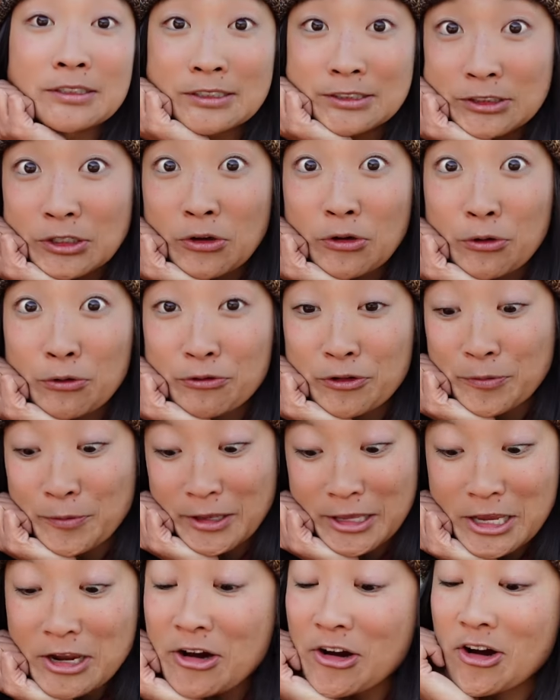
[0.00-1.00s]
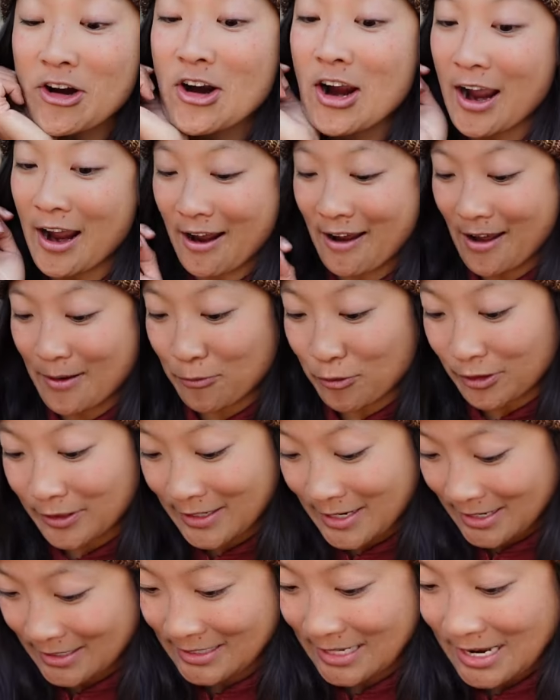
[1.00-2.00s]
So from here, I'm
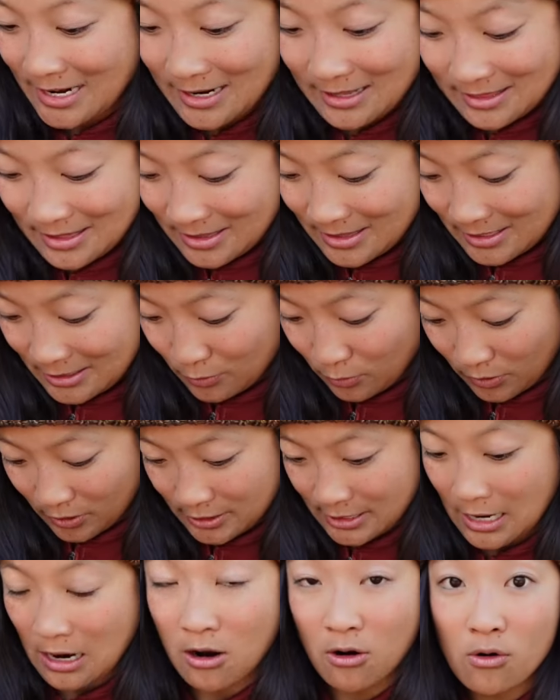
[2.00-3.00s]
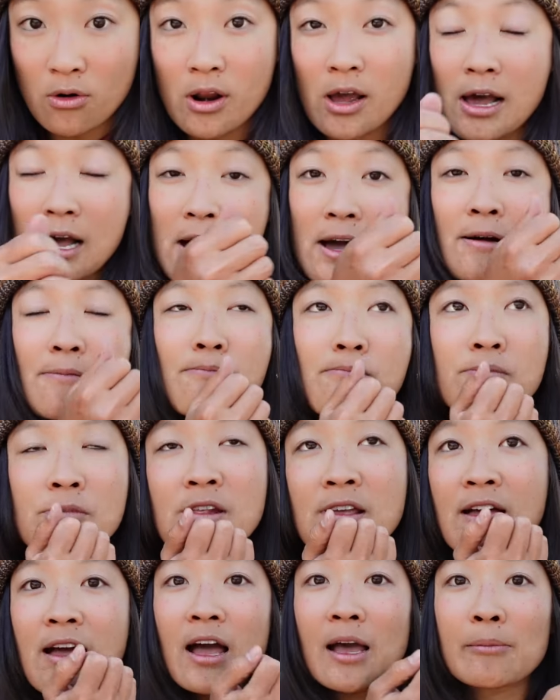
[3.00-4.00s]
really excited that this worked out.
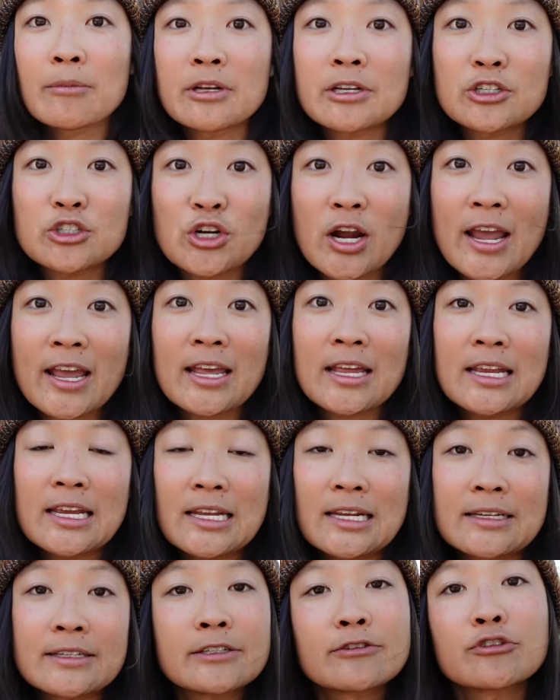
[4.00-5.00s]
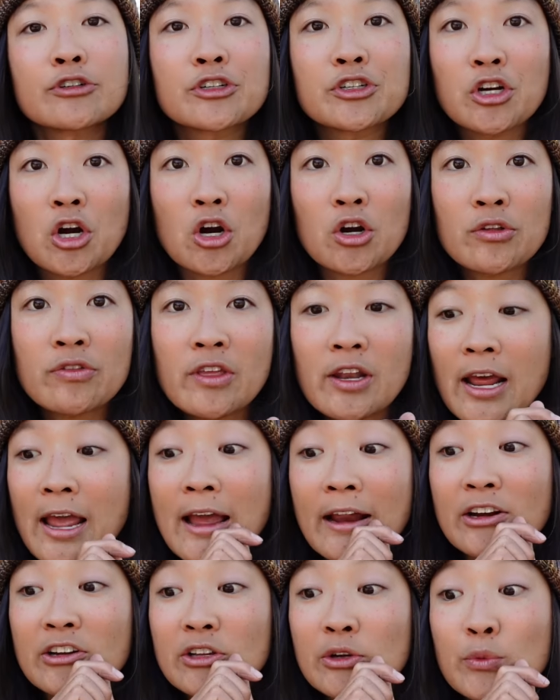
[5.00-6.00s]
I'm gonna try it in a different yarn that I
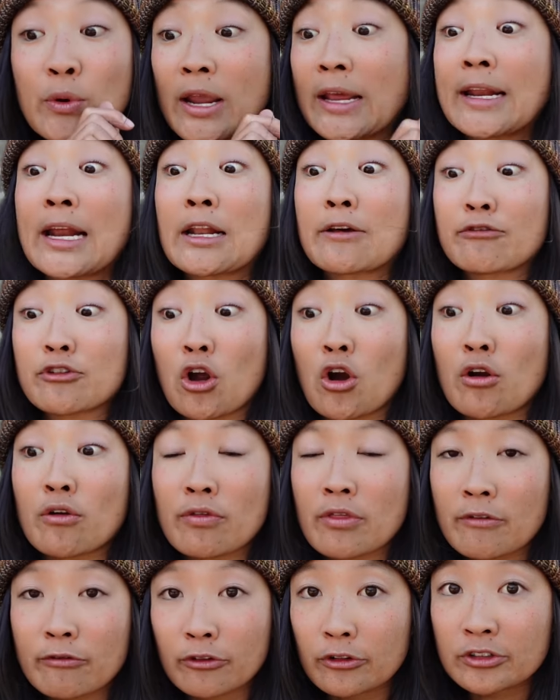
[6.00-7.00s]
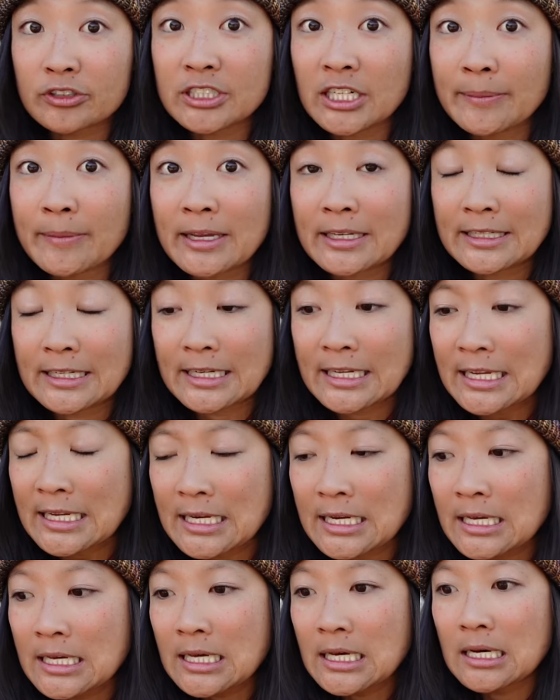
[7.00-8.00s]
actually ran out of yarn the first time I knit it
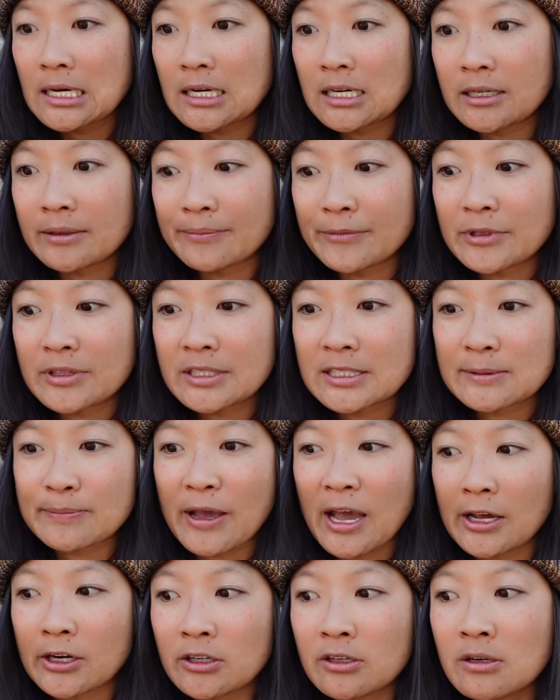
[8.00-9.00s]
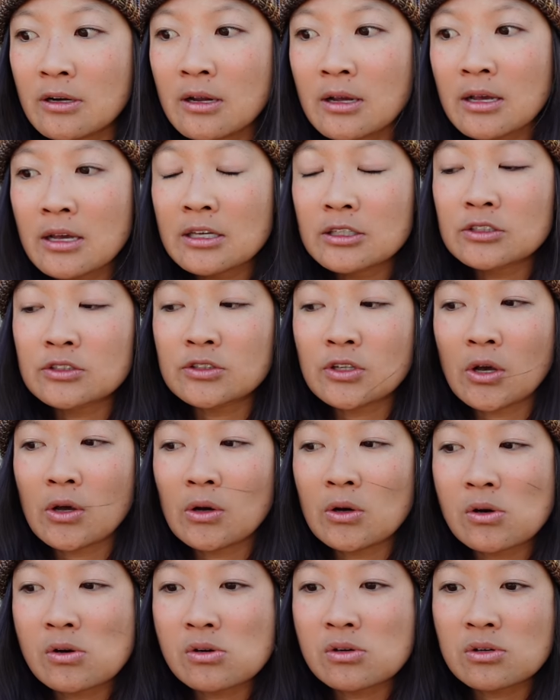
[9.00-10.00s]
in this pattern.
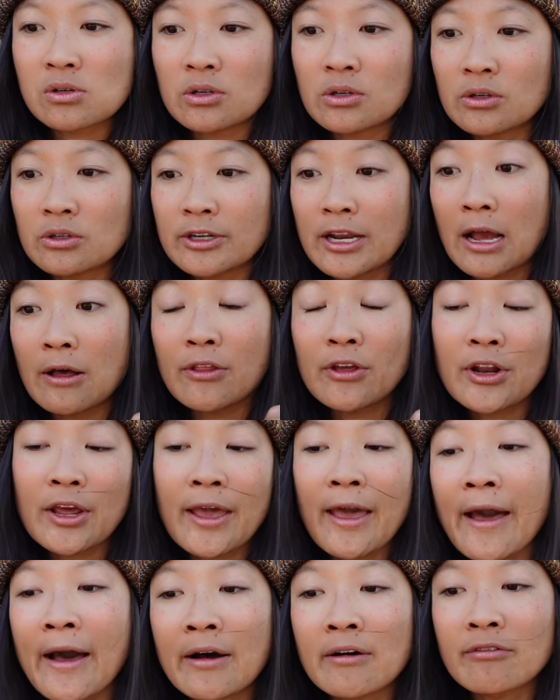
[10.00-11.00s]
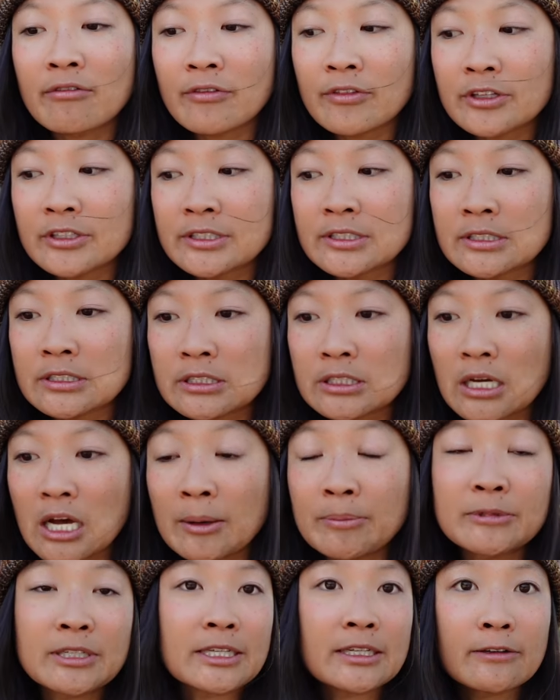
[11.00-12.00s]
So now that I have this
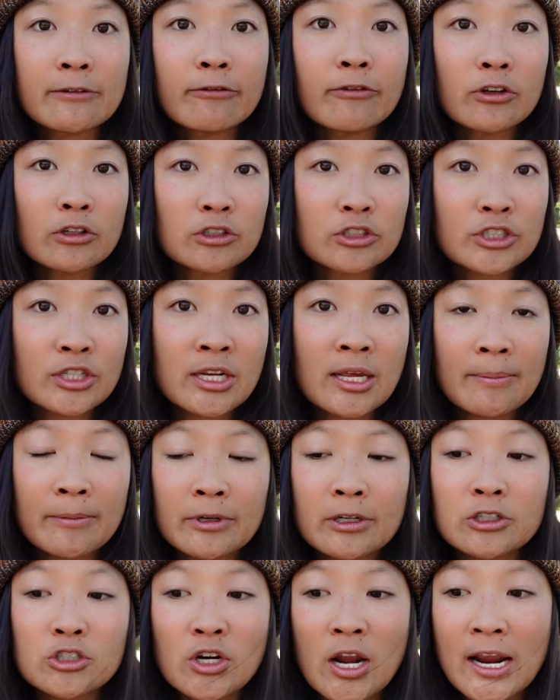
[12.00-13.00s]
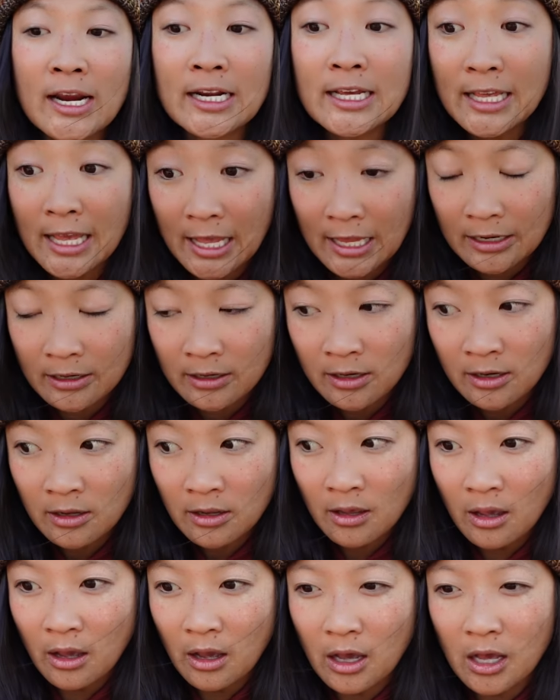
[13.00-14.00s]
updated version, I'm gonna try it again.
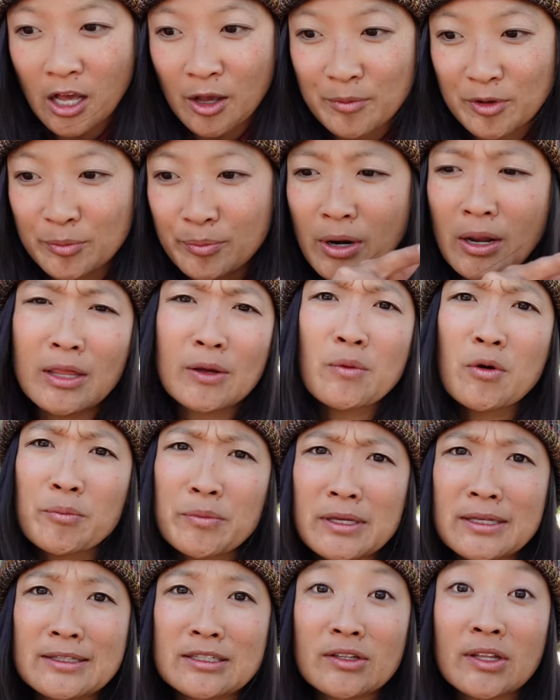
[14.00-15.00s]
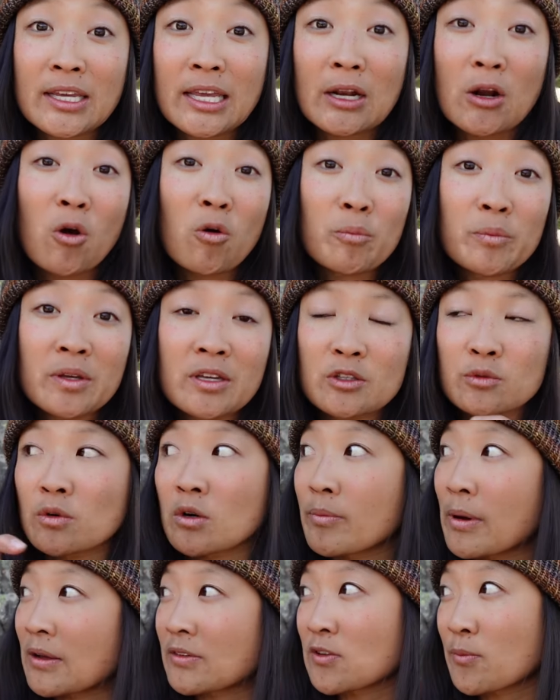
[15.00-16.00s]
It probably won't be until I get home because we're
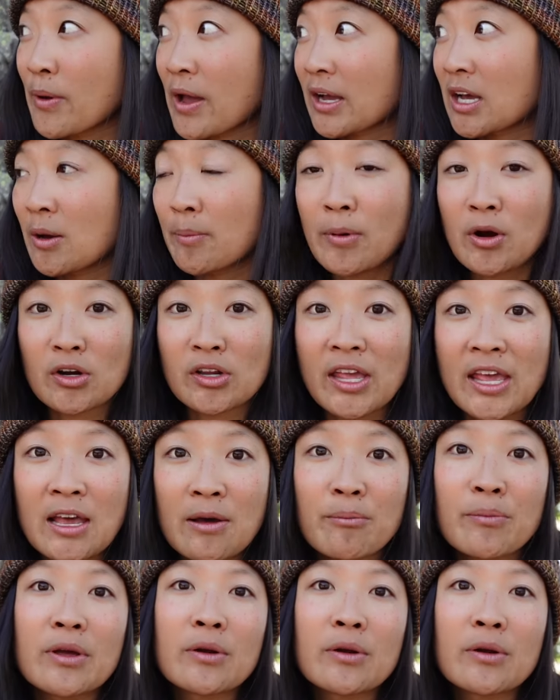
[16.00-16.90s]
about to pack up our camp